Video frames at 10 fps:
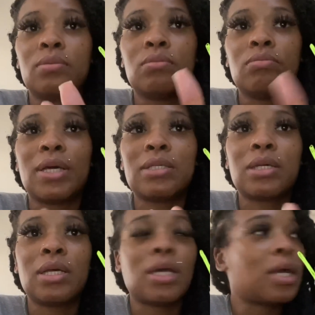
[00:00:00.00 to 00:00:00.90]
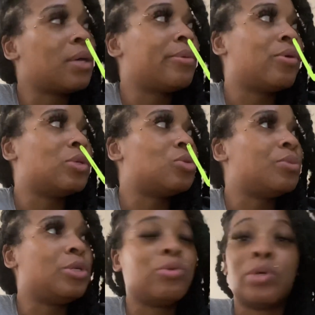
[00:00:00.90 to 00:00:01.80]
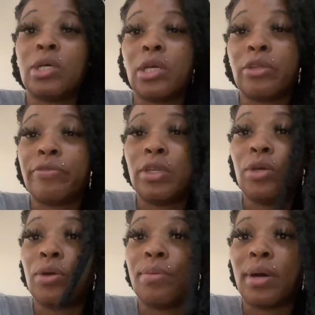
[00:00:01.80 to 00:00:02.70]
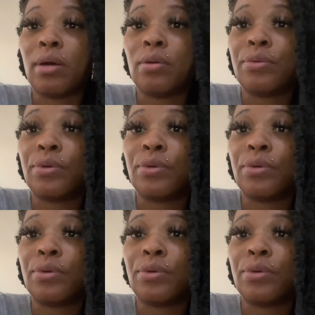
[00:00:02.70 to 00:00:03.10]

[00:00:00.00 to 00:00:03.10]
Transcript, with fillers: Basically I am going to be doing another video about